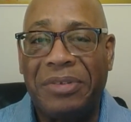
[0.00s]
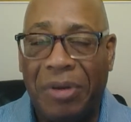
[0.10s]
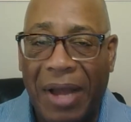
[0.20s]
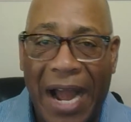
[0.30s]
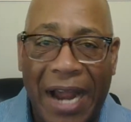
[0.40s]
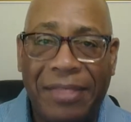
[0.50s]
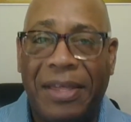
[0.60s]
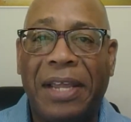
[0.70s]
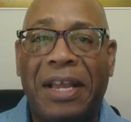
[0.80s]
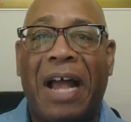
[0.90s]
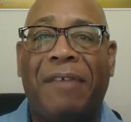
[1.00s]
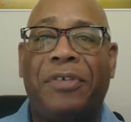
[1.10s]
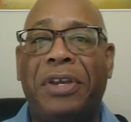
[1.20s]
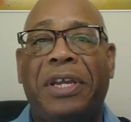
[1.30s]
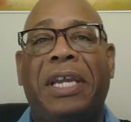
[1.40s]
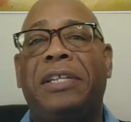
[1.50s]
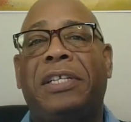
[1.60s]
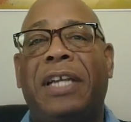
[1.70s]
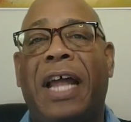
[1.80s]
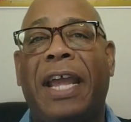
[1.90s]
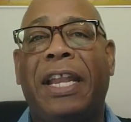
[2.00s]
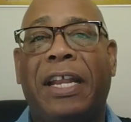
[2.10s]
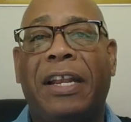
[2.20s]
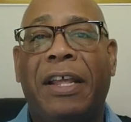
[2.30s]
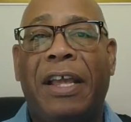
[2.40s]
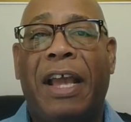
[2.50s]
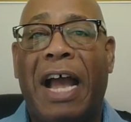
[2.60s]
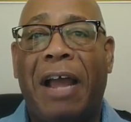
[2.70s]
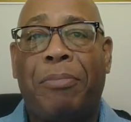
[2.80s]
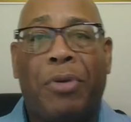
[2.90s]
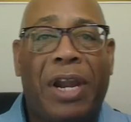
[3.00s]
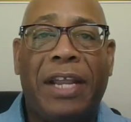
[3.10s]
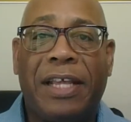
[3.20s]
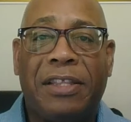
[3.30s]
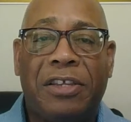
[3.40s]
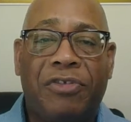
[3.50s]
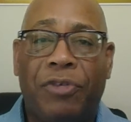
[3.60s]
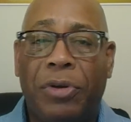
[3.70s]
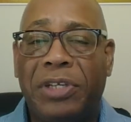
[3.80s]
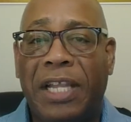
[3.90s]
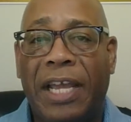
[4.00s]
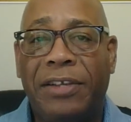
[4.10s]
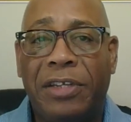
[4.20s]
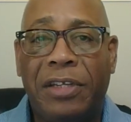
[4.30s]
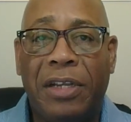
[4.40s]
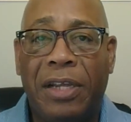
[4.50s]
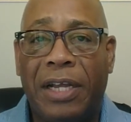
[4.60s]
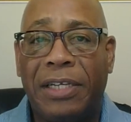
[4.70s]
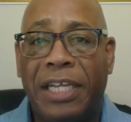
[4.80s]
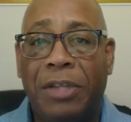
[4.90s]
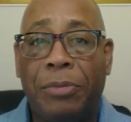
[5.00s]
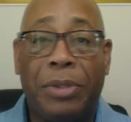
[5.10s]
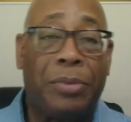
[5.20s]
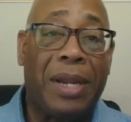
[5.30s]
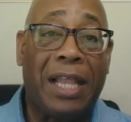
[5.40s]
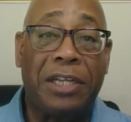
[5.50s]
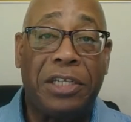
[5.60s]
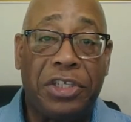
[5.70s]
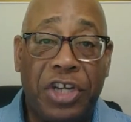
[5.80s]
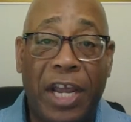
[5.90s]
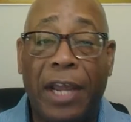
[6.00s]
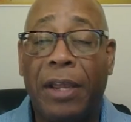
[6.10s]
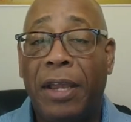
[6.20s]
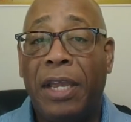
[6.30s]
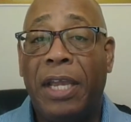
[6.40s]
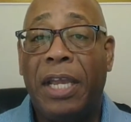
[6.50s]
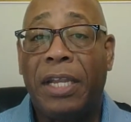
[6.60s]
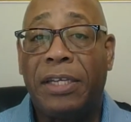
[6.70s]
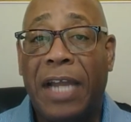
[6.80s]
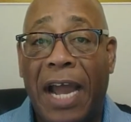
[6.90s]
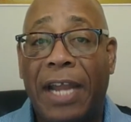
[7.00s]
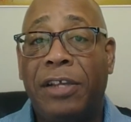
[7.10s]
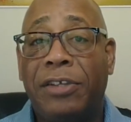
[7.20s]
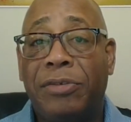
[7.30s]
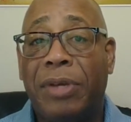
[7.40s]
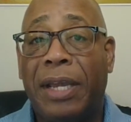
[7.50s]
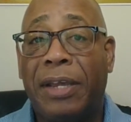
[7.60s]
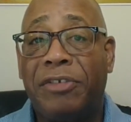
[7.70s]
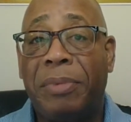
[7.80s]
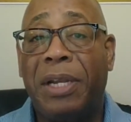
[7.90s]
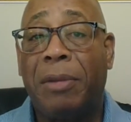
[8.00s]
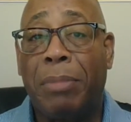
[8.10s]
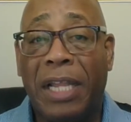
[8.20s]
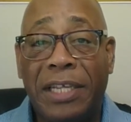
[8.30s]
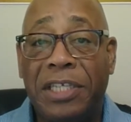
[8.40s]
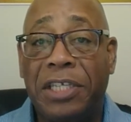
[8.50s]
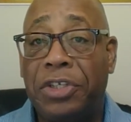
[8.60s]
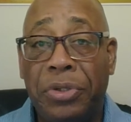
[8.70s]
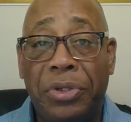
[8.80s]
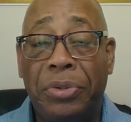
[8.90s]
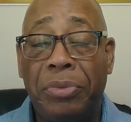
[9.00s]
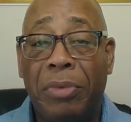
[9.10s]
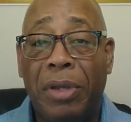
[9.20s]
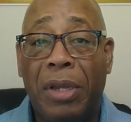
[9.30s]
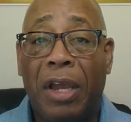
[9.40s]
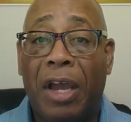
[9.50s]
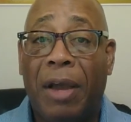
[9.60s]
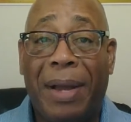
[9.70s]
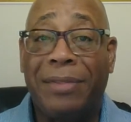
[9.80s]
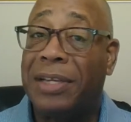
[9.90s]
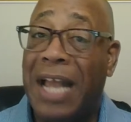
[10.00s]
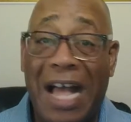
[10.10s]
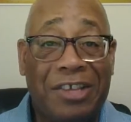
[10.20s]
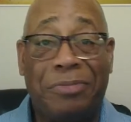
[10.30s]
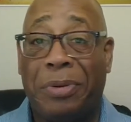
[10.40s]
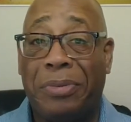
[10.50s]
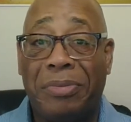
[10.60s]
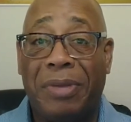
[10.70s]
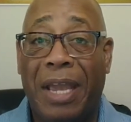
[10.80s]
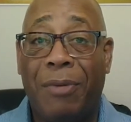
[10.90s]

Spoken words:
So I thank God for you again tonight. And I pray that this first lesson dealing with the reality check in Titus has been a blessing to you about the gospel.